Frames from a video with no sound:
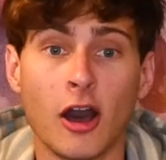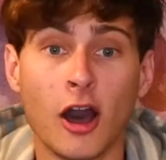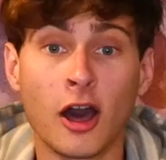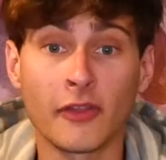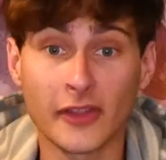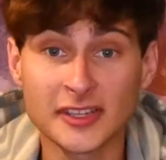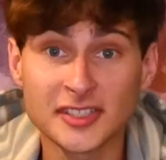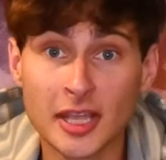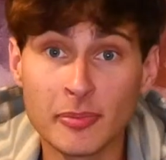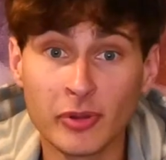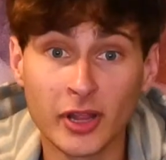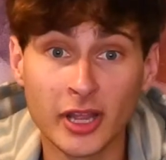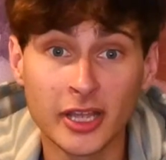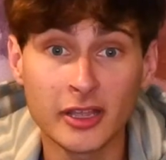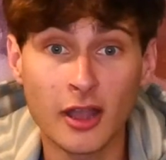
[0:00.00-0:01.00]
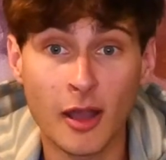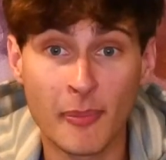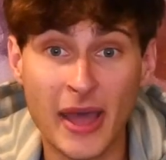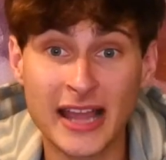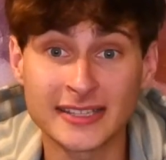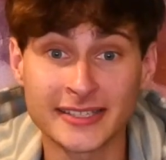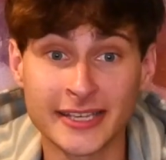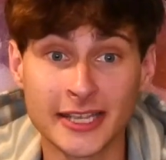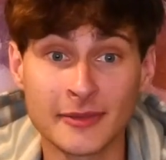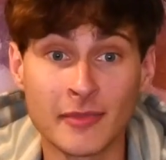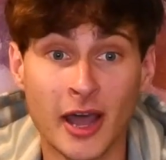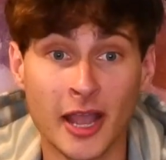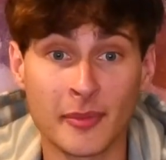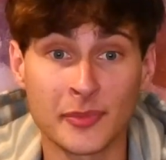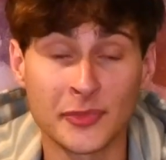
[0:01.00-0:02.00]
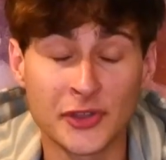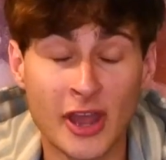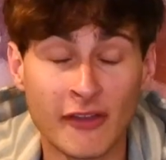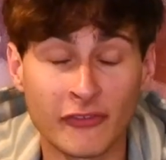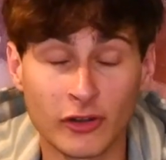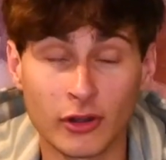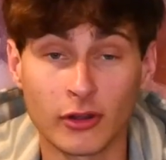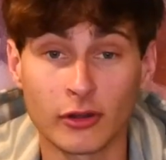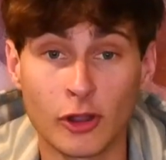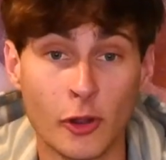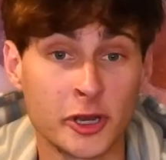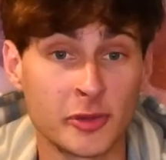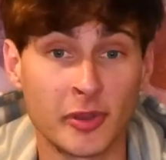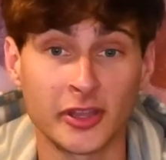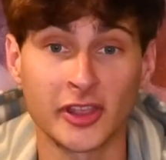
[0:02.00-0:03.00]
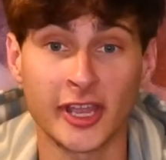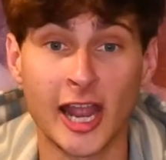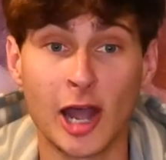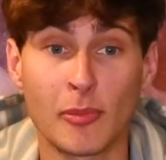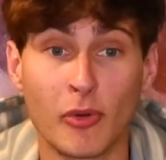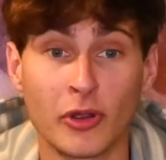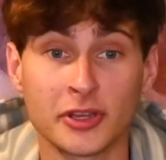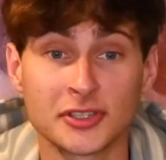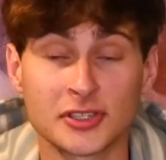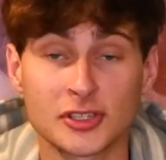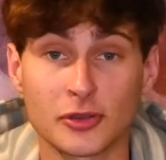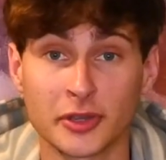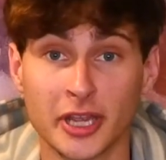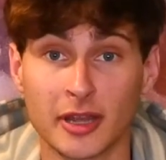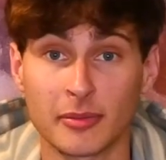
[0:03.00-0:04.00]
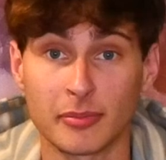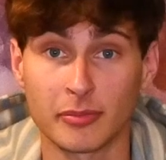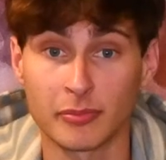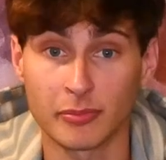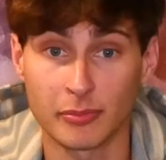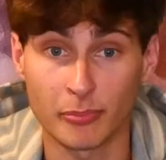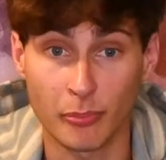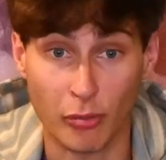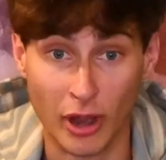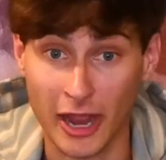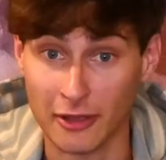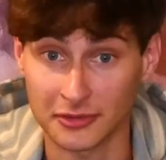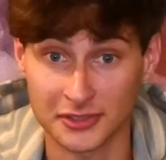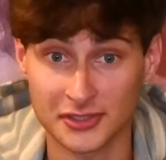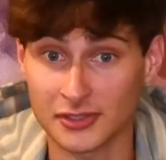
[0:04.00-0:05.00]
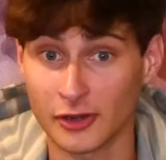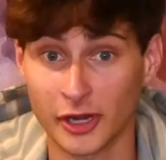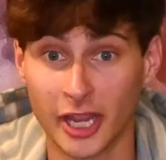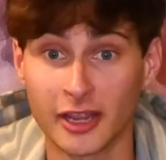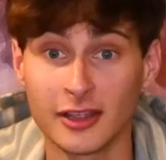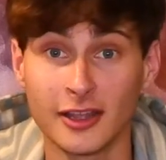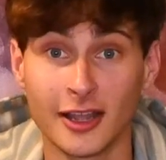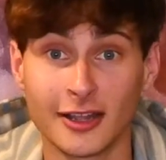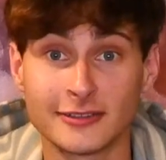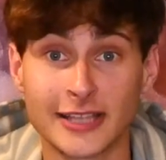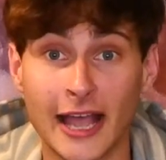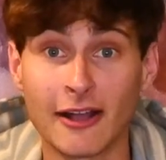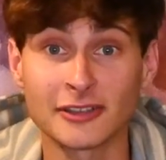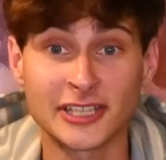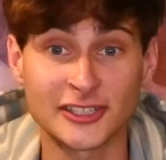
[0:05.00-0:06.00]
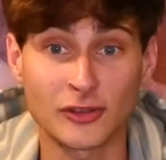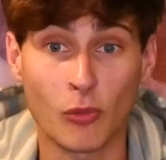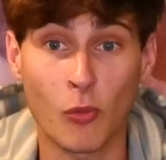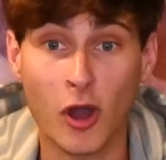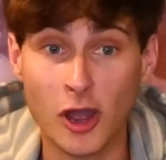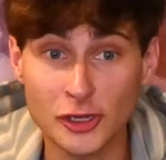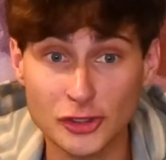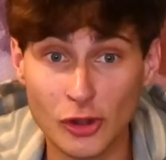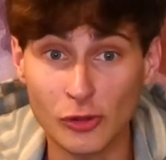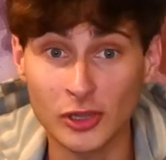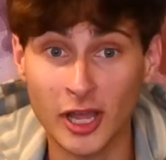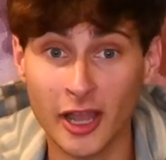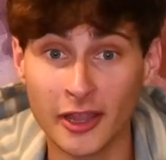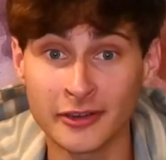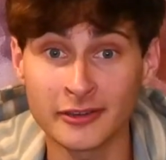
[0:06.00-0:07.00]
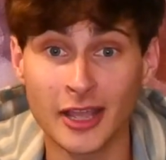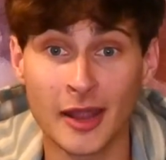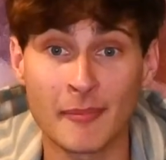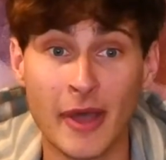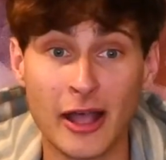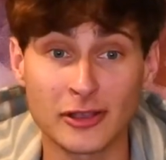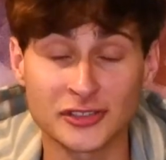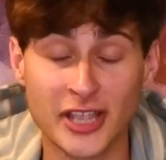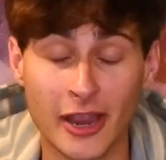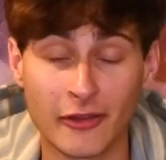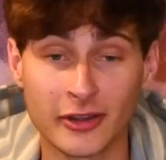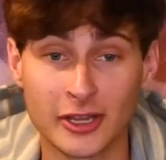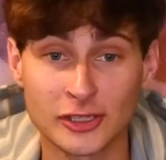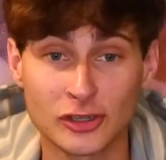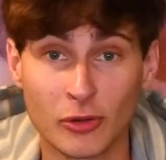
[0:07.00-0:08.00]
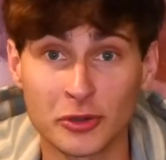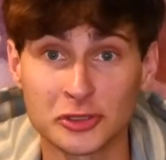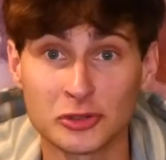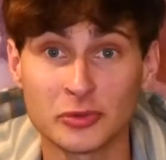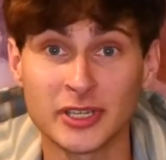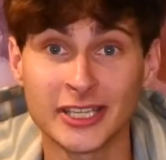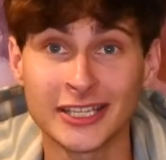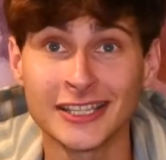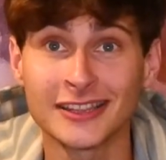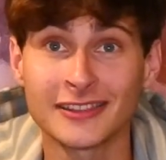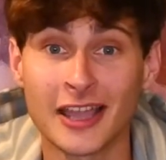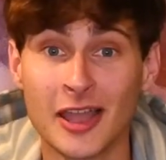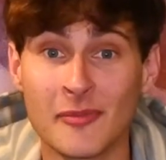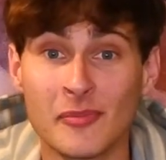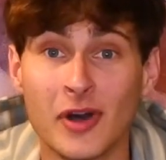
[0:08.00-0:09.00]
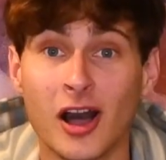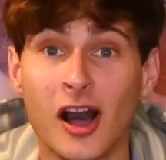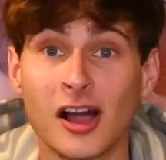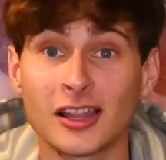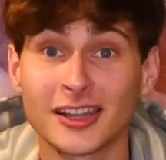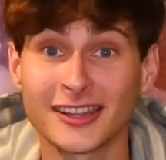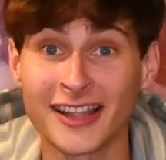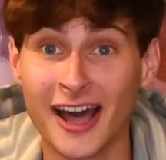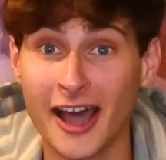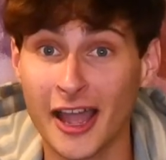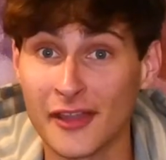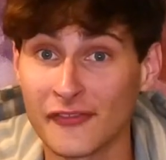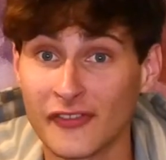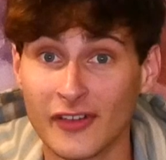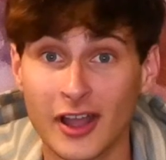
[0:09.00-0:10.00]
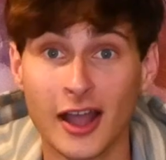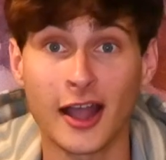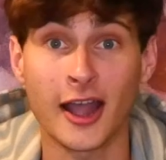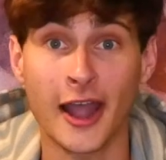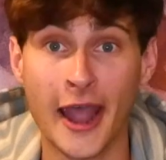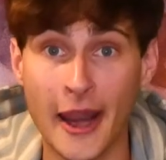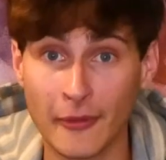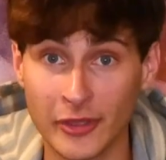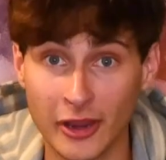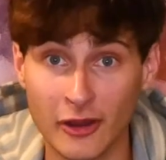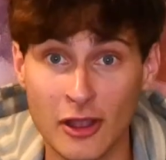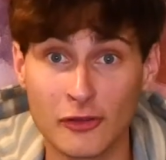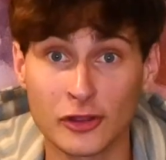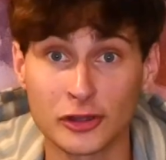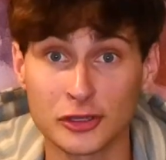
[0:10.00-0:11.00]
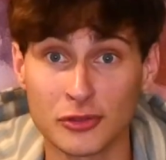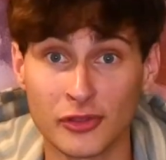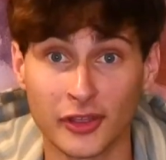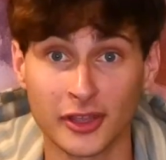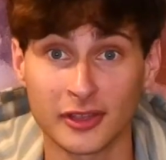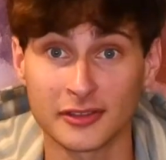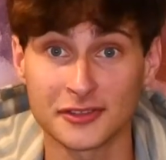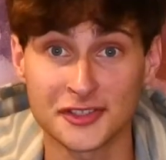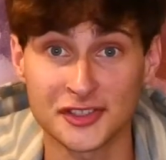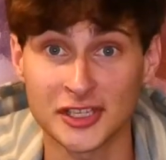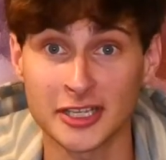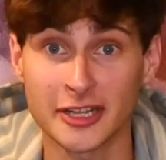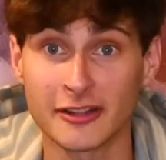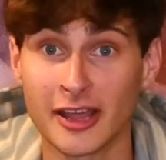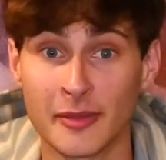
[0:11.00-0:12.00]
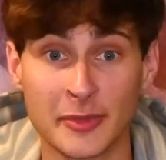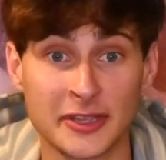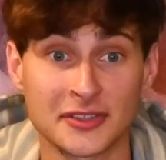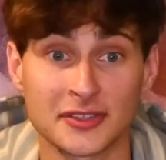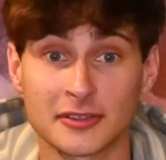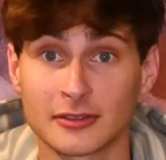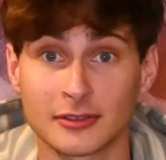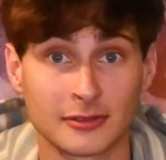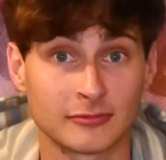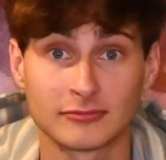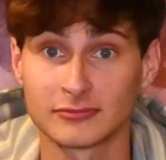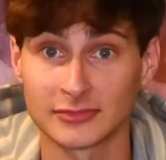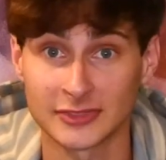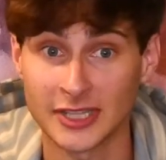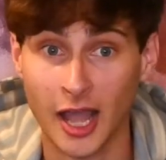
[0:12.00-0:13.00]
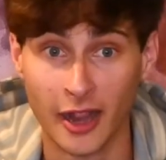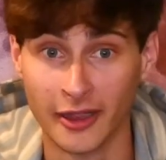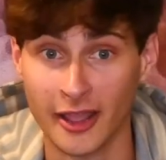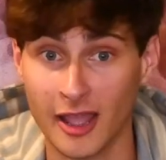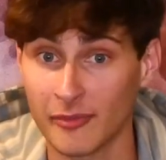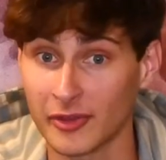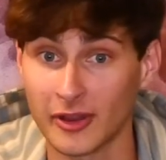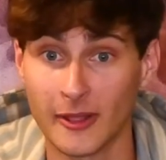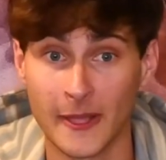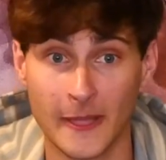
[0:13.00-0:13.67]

Unless they play a bad team, I'm never going to pick the Cowboys. So yeah, Browns, okay? Dallas has a washed O-line, and Myles Garrett is going to eat them alive. I don't care how good you think CeeDee Lamb is. Not going to happen.